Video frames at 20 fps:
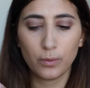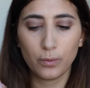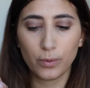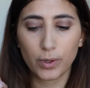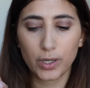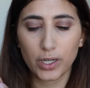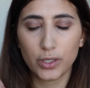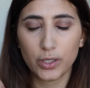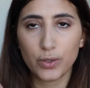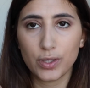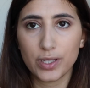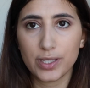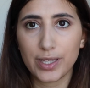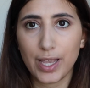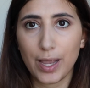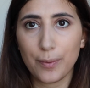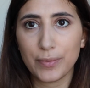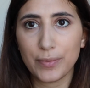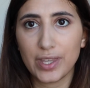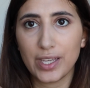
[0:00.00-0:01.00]
We're gonna do the
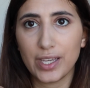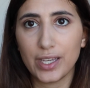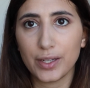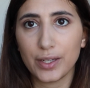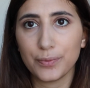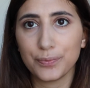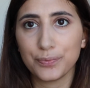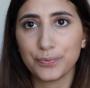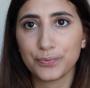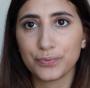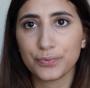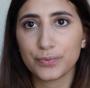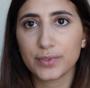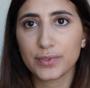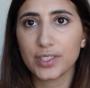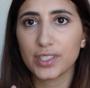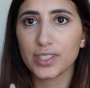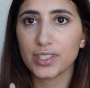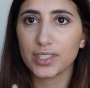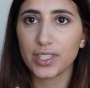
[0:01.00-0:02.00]
same thing
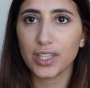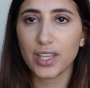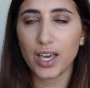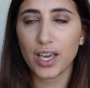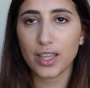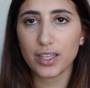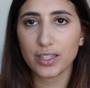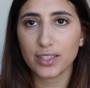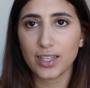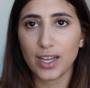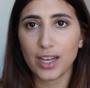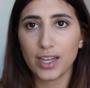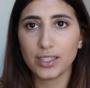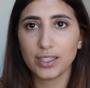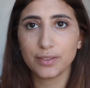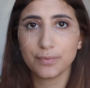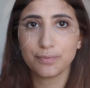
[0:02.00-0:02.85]
to the other side.